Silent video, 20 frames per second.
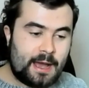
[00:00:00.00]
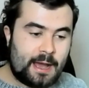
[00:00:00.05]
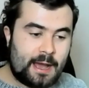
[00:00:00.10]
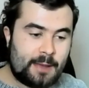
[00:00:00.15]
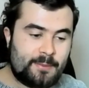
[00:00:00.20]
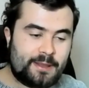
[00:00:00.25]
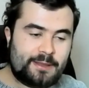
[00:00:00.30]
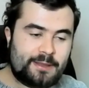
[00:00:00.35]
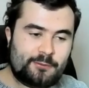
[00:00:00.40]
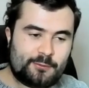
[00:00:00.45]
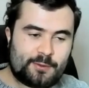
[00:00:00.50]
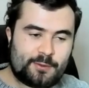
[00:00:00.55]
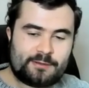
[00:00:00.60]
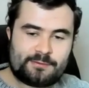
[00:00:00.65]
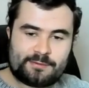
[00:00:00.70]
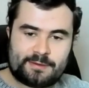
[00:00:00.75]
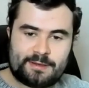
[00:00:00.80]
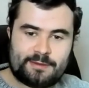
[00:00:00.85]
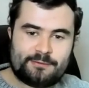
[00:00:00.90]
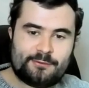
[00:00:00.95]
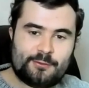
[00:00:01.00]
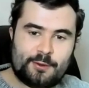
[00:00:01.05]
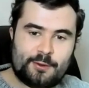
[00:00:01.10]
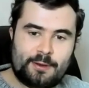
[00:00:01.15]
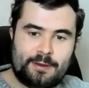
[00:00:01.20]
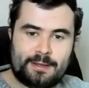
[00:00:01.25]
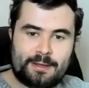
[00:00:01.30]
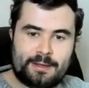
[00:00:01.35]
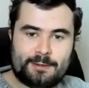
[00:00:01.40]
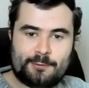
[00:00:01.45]
I meant to ask this
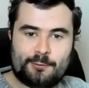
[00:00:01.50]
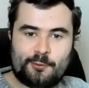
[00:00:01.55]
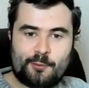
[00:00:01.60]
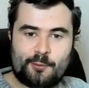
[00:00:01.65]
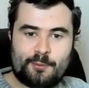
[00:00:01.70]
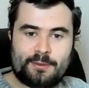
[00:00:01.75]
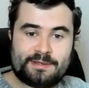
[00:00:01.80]
earlier, you know,